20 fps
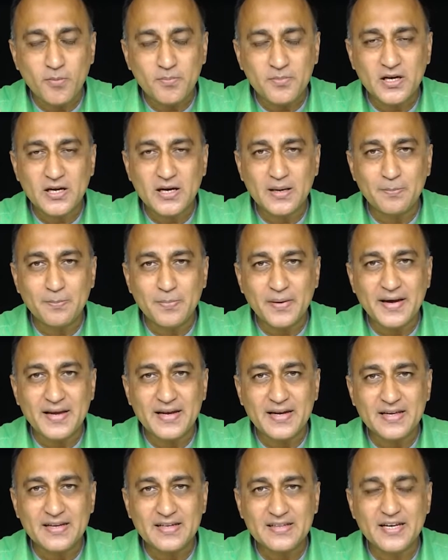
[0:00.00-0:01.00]
the
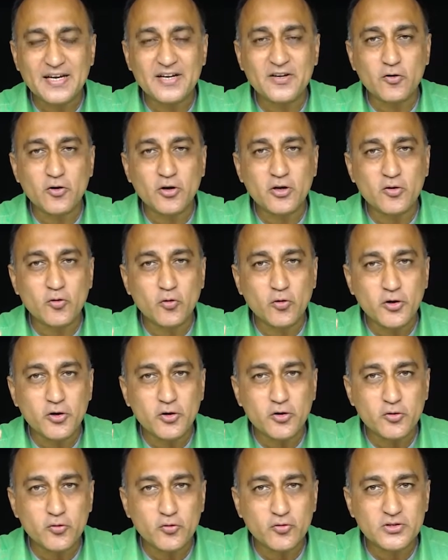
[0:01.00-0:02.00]
compiler that you are going to
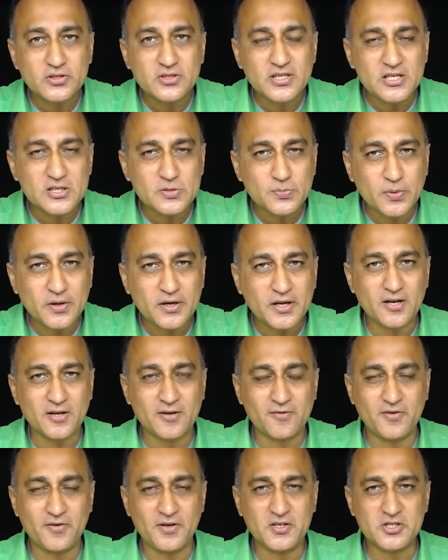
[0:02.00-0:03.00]
use these particular
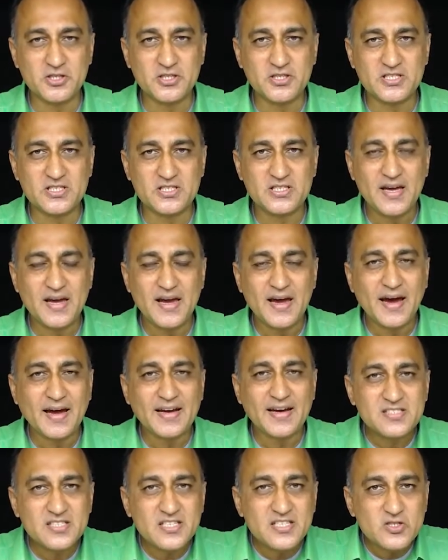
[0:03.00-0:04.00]
functions.
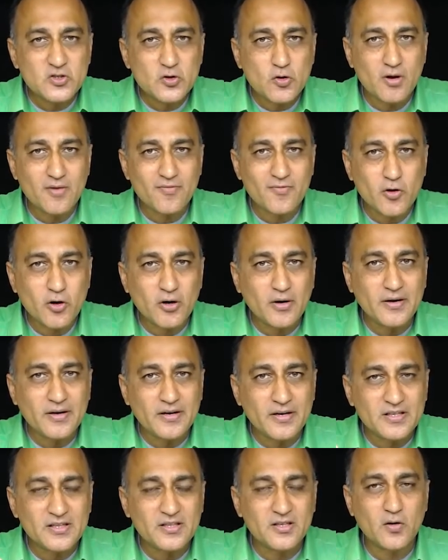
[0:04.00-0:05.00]
And since you have not
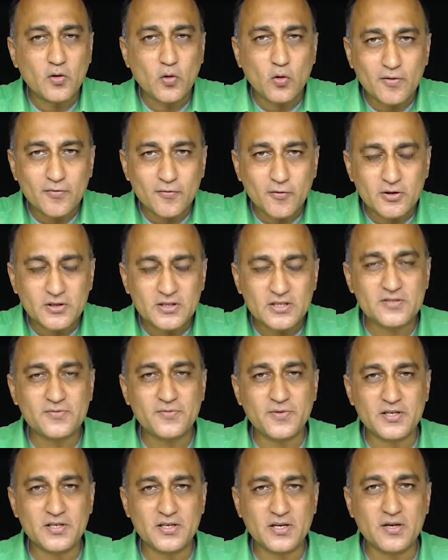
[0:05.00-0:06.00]
written the code for these
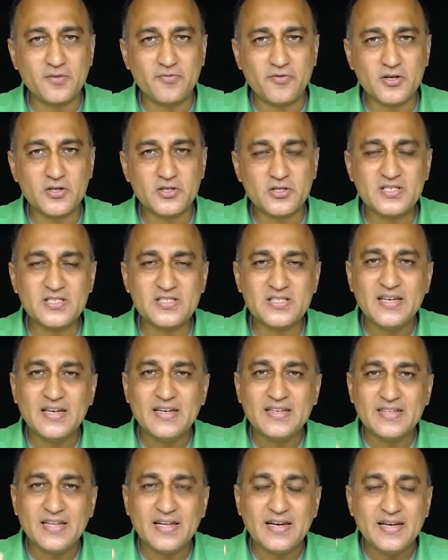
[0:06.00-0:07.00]
particular functions,
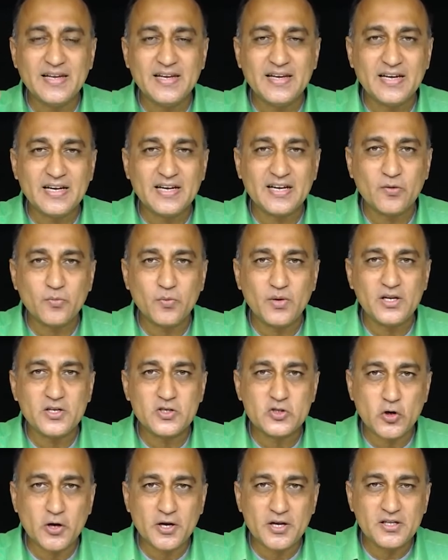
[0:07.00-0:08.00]
the linker will
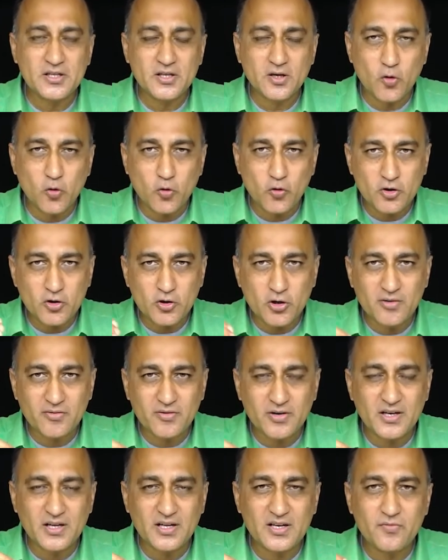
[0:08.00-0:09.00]
join the code you have
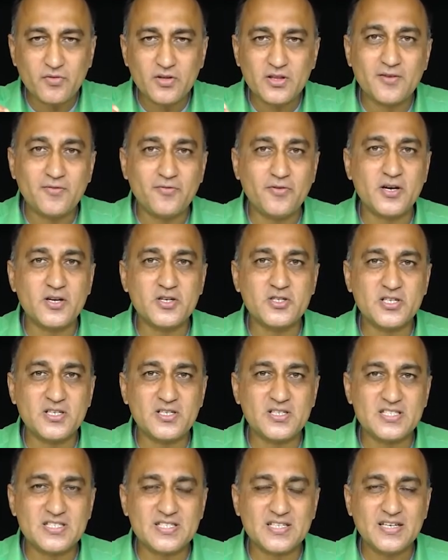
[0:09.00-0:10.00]
written with the functions